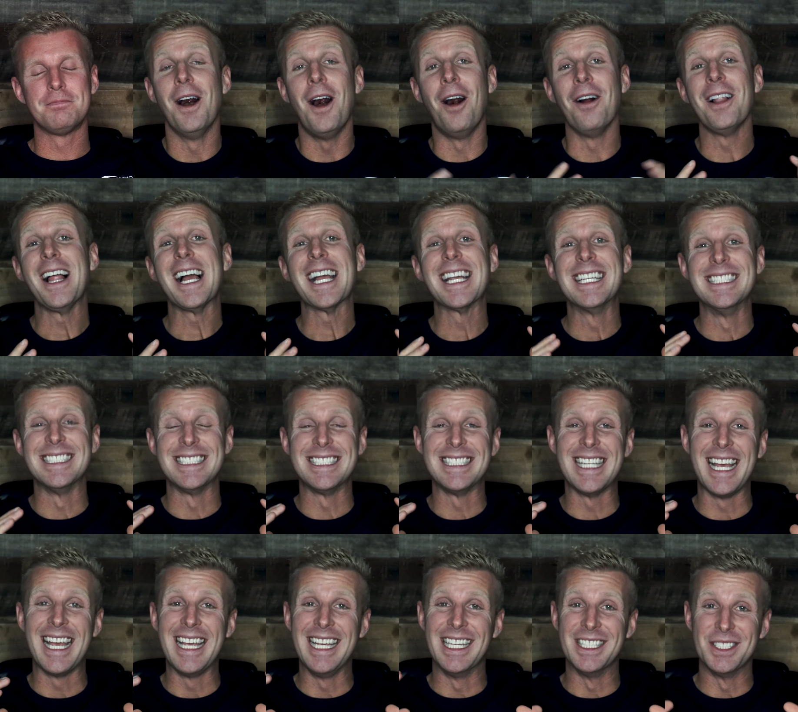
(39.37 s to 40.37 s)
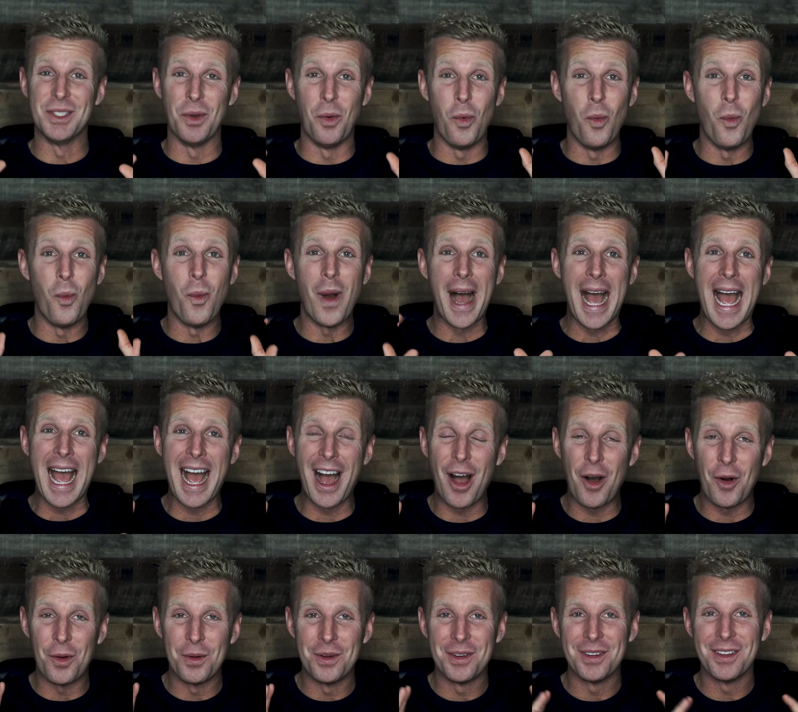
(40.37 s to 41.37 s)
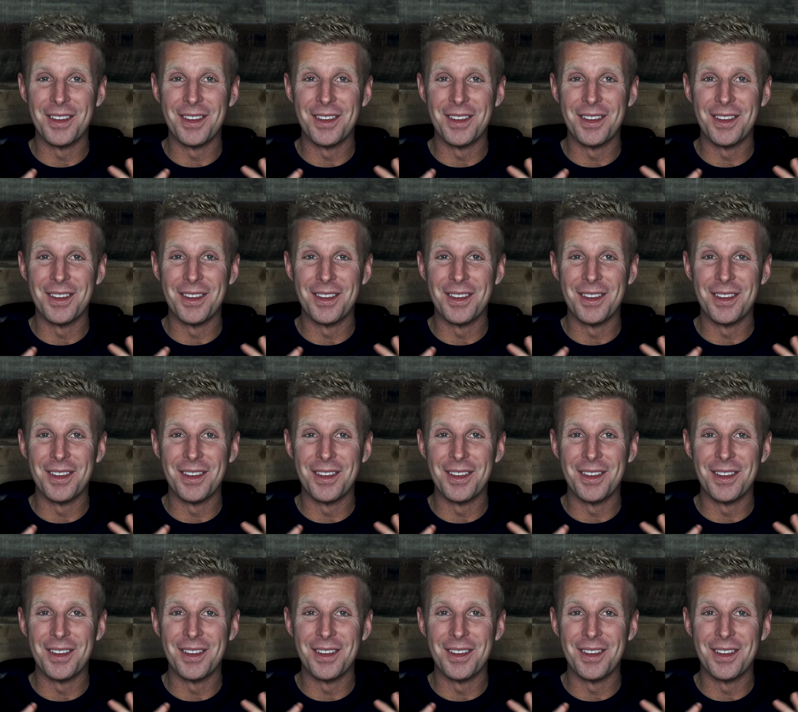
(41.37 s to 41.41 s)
All I can say is, wow,